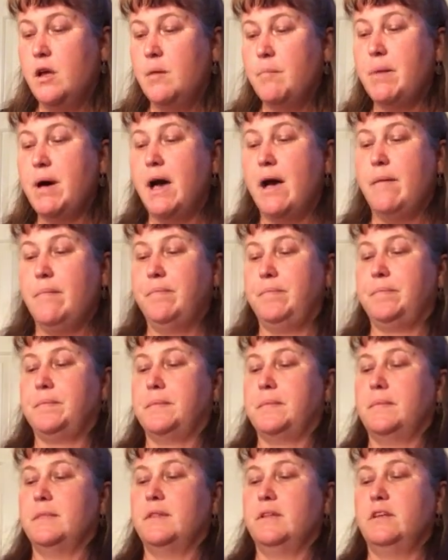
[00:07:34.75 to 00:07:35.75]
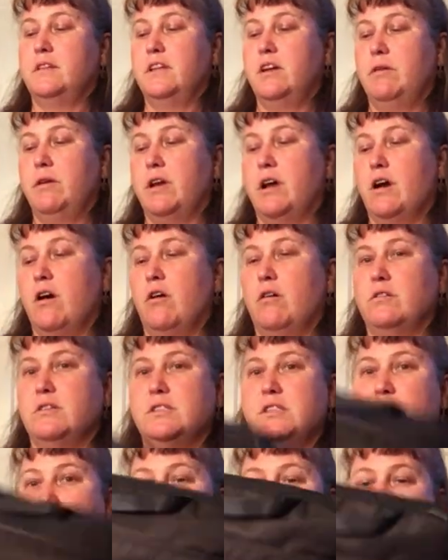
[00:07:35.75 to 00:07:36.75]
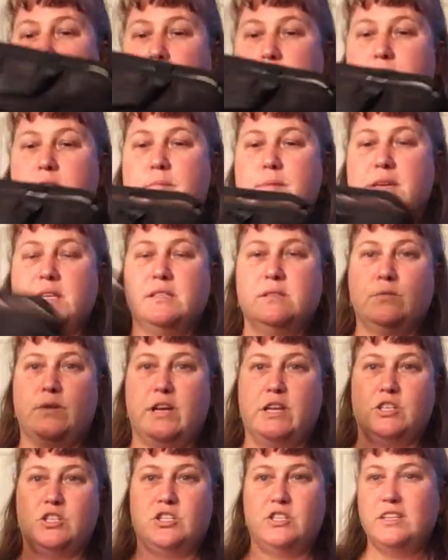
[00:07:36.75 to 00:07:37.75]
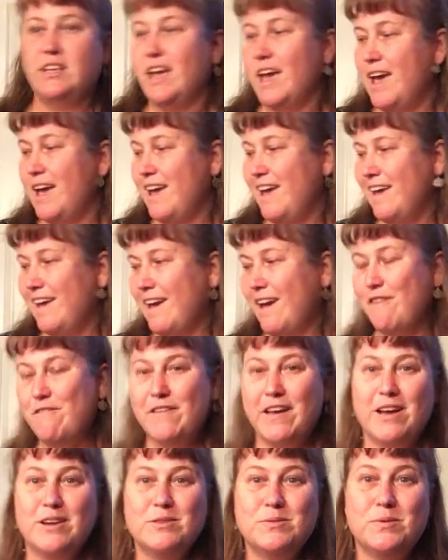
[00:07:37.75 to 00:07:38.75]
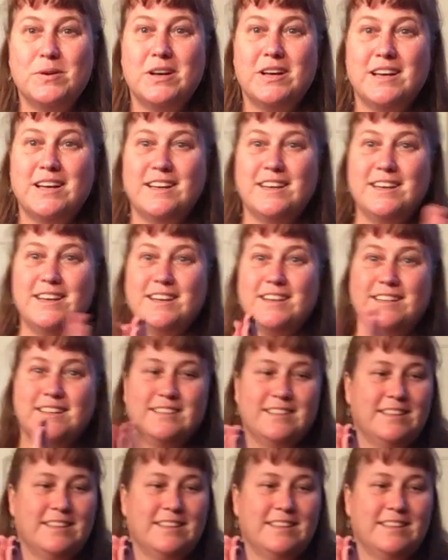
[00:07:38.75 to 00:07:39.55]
But there you go. So the Be Switched. Yay, I found one.